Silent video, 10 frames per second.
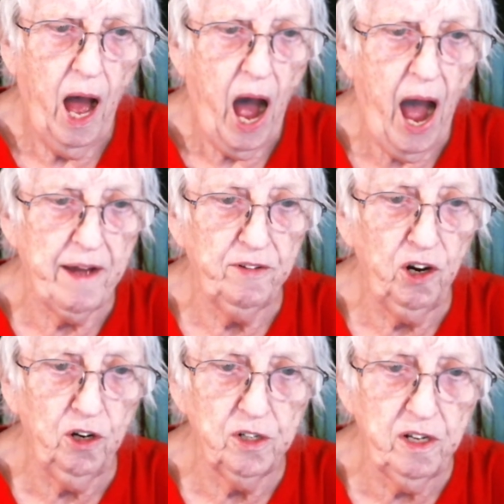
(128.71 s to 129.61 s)
"I've
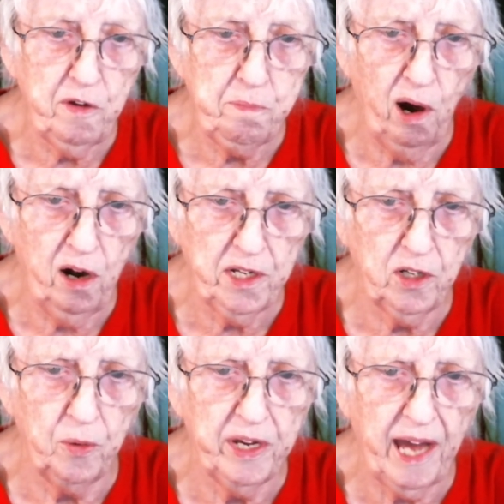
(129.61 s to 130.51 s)
heard of a party
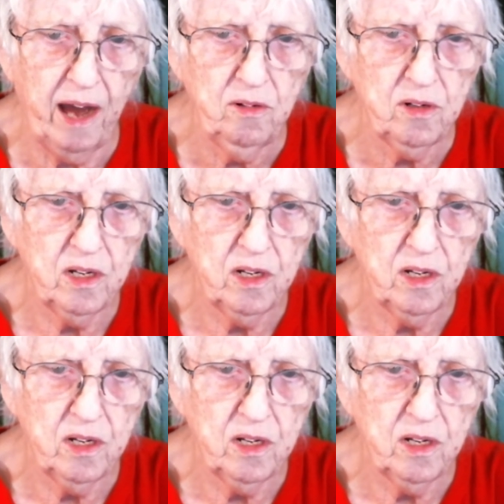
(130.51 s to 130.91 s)
going out,